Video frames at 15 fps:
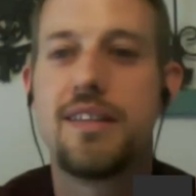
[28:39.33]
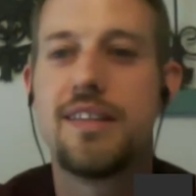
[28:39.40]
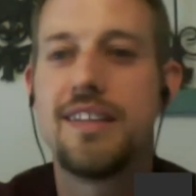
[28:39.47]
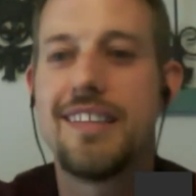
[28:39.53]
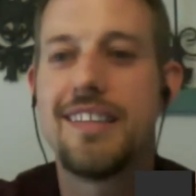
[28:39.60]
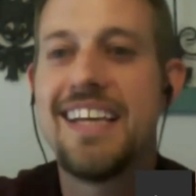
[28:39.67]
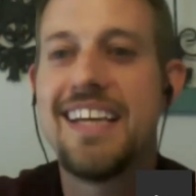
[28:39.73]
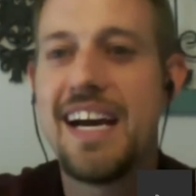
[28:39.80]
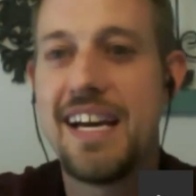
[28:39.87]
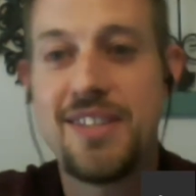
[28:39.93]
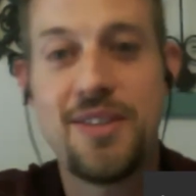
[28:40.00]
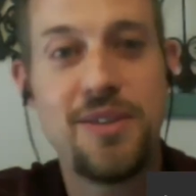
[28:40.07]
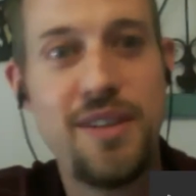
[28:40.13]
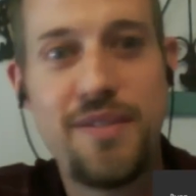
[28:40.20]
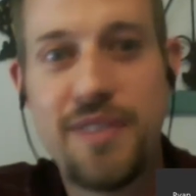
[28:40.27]
Yeah, I
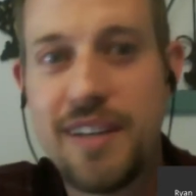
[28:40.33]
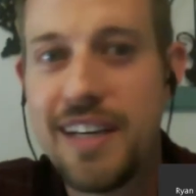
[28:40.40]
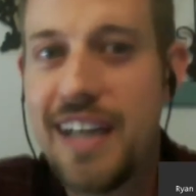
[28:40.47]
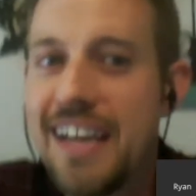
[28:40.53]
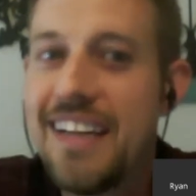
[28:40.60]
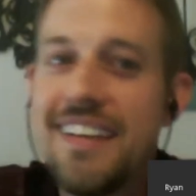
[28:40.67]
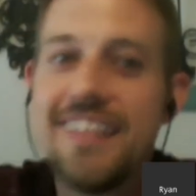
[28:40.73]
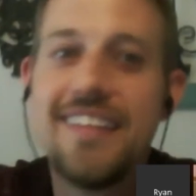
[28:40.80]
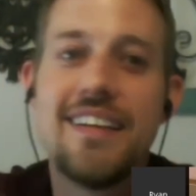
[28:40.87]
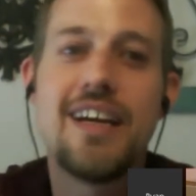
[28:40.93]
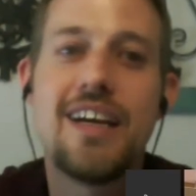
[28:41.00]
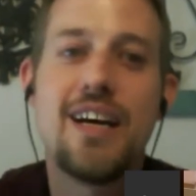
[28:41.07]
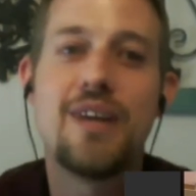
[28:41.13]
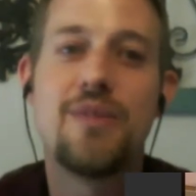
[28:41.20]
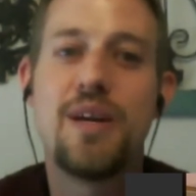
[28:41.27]
totally forgot.
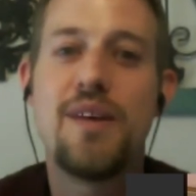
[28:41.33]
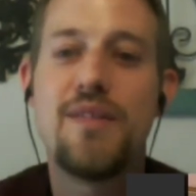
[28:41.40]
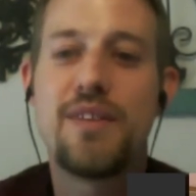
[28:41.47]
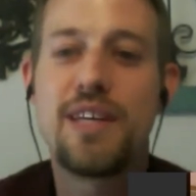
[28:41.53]
We have a